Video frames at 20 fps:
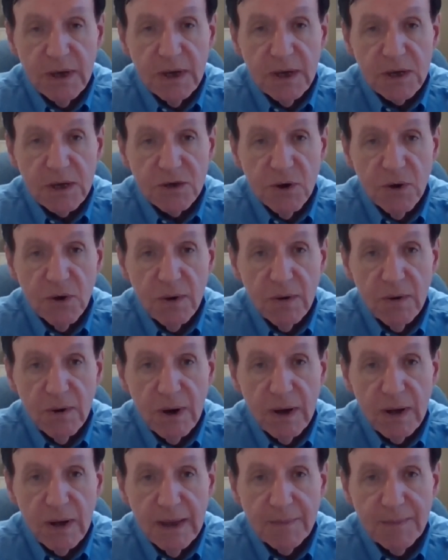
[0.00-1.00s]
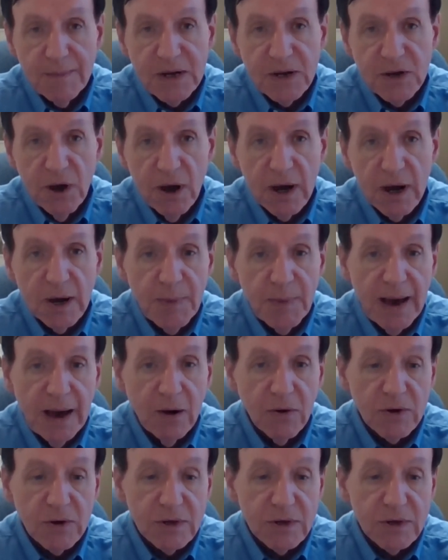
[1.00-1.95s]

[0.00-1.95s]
So let me talk about,